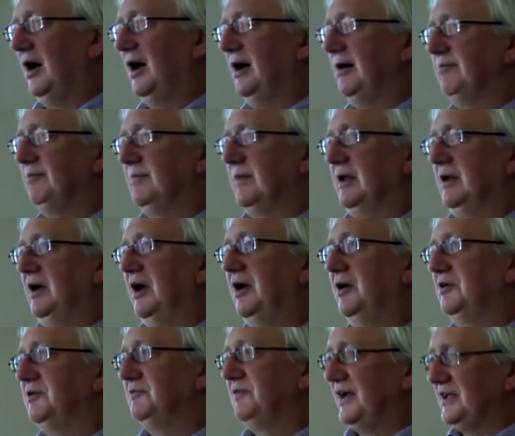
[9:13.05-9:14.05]

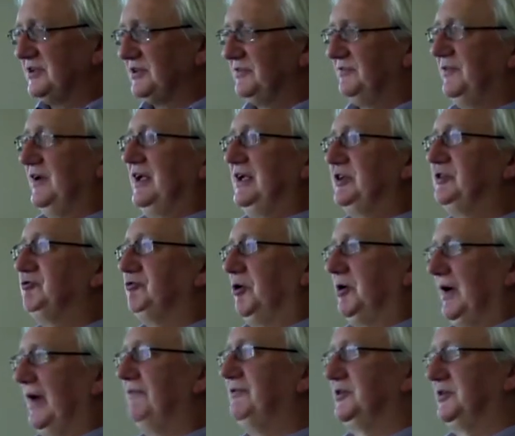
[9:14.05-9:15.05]
that's fairly
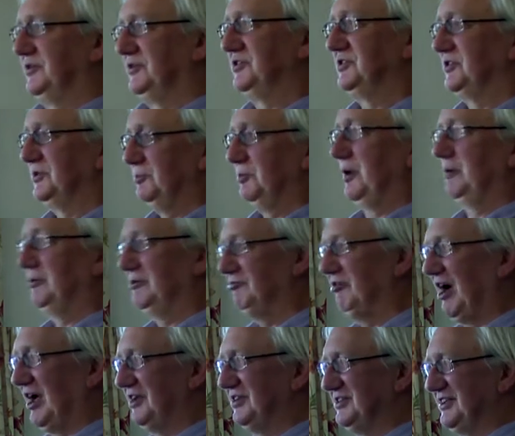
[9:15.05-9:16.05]
strong evidence that we were
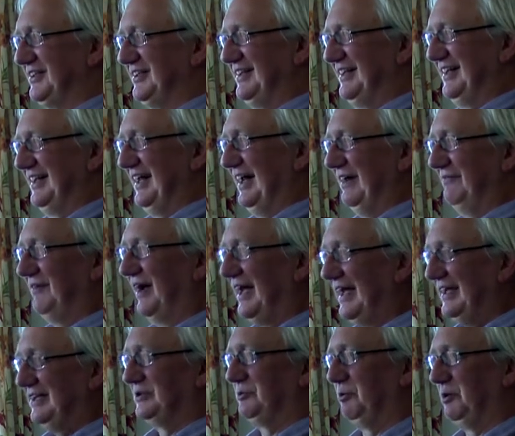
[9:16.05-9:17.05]
right. And
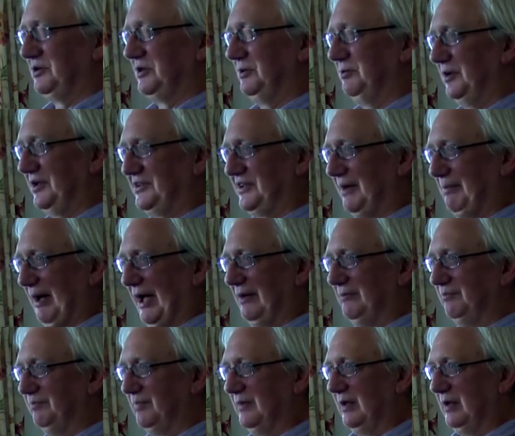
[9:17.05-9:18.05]
that is what it was
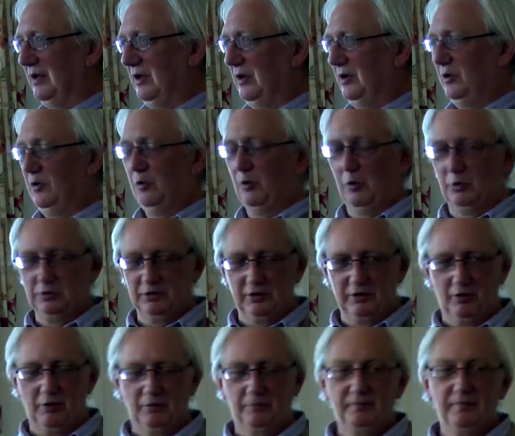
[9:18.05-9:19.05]
about all
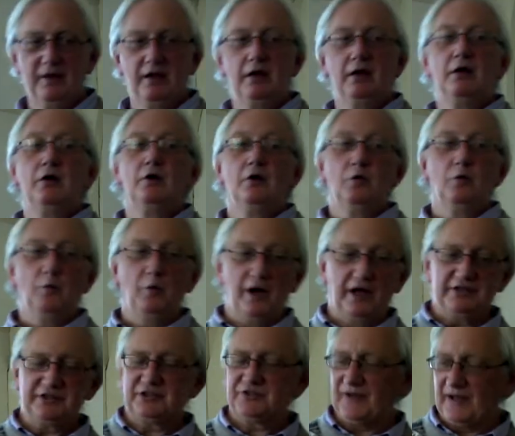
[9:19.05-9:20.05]
along.
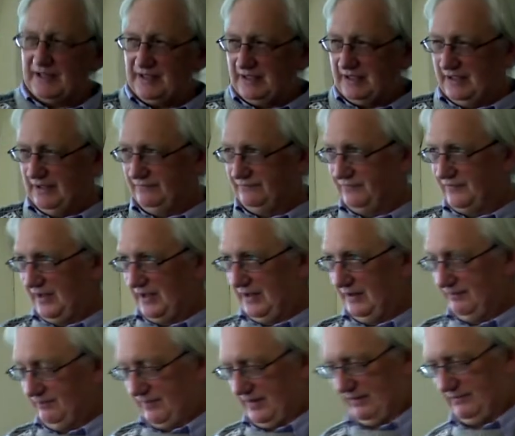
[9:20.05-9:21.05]
Where does that leave
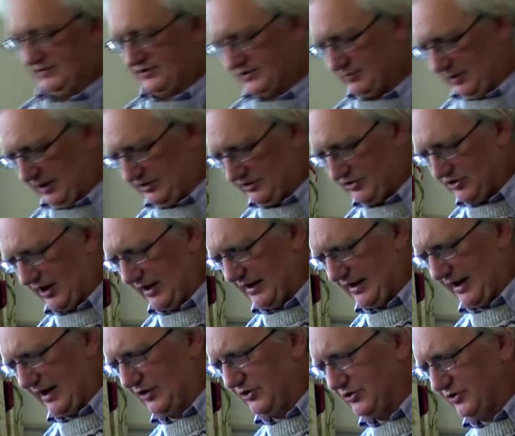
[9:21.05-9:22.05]
the Swedish
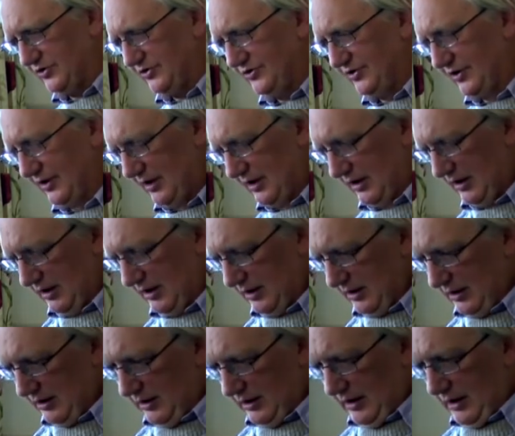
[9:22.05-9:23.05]
allegations?
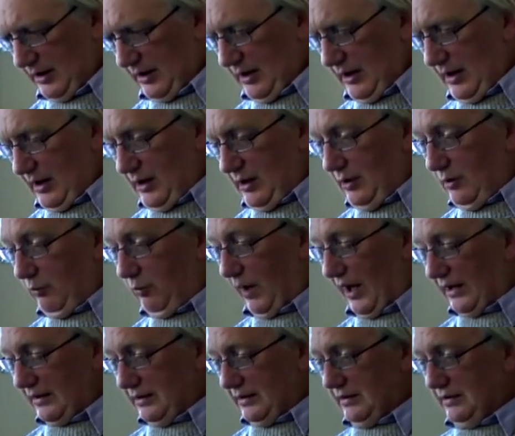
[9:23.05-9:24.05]

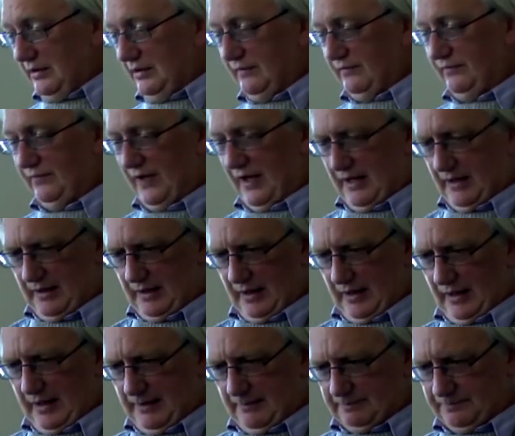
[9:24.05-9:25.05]
Well,
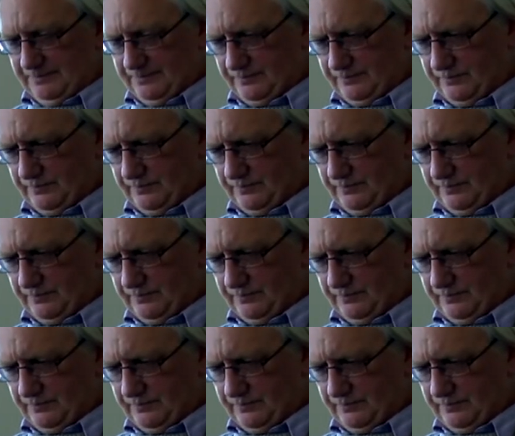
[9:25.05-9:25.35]
the